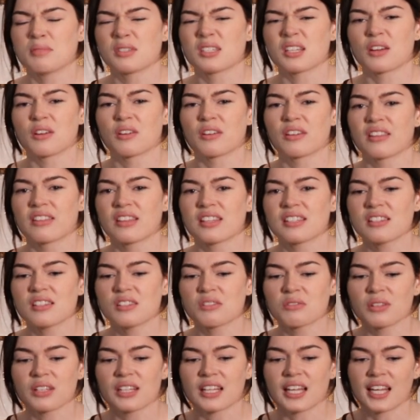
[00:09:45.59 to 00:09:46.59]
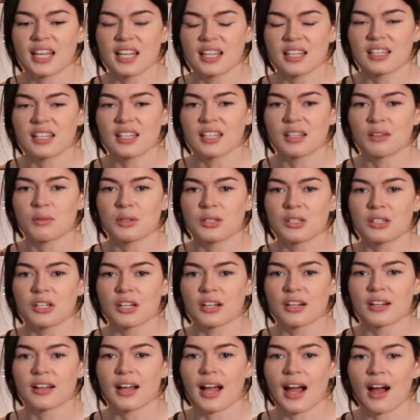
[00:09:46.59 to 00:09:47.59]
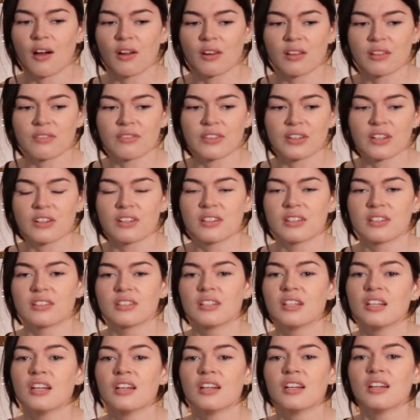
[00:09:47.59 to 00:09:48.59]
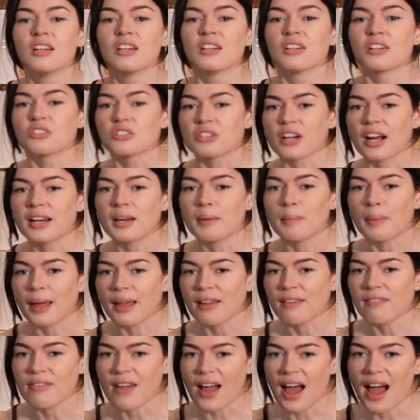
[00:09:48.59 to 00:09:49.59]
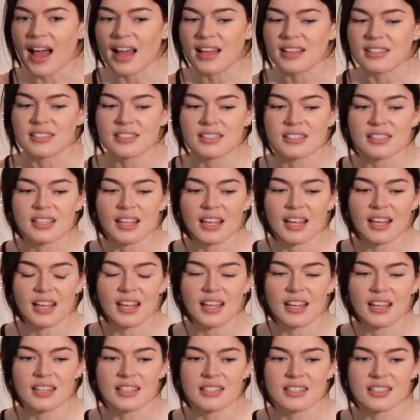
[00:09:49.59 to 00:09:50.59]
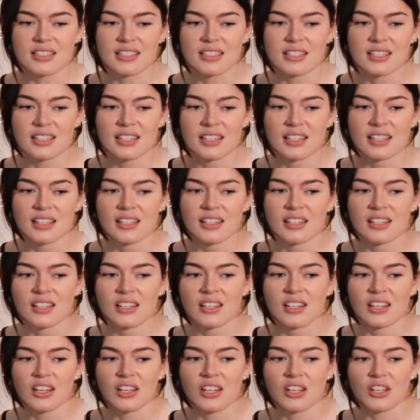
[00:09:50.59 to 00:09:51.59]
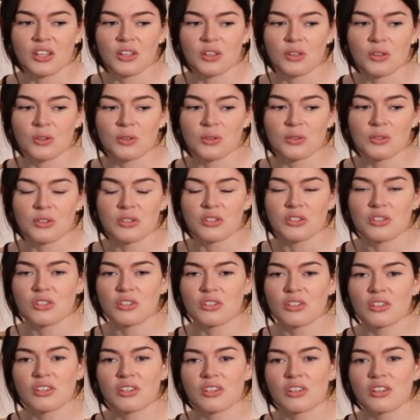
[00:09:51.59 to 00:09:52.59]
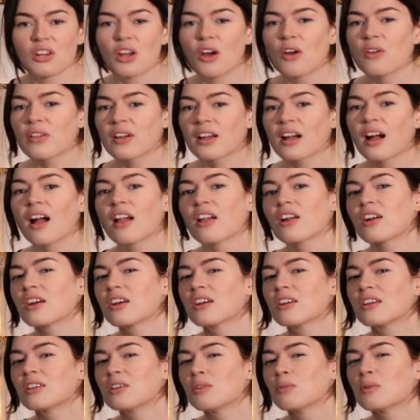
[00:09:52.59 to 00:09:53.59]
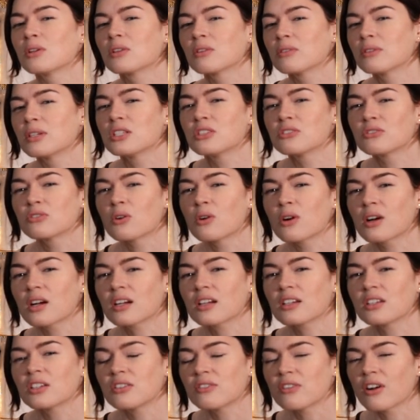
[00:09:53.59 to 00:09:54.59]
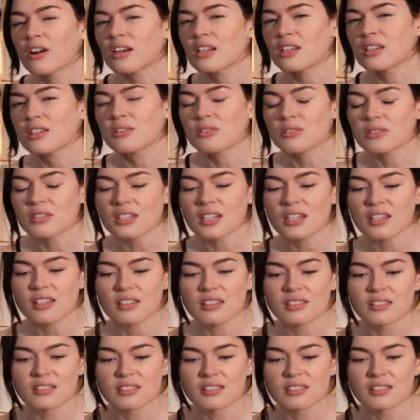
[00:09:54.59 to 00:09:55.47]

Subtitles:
So this is really handy when you're out in the field and you're trying to paint fast and you know the color you want to reach for and you've already used it,